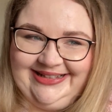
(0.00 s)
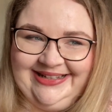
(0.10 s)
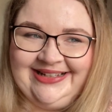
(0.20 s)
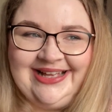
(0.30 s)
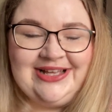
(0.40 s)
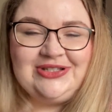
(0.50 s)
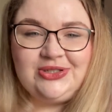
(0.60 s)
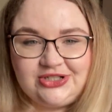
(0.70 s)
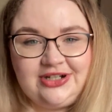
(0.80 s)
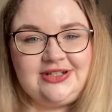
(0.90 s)
so
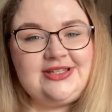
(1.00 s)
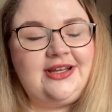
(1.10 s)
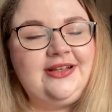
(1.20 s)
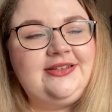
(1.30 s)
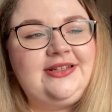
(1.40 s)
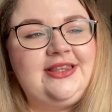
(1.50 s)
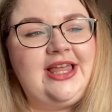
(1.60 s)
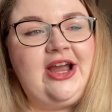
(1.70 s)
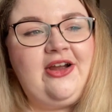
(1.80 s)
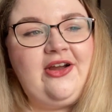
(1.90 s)
it turns out
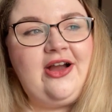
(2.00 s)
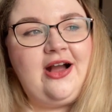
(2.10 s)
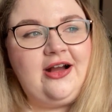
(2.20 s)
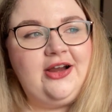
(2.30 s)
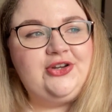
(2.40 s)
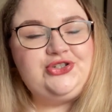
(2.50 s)
there are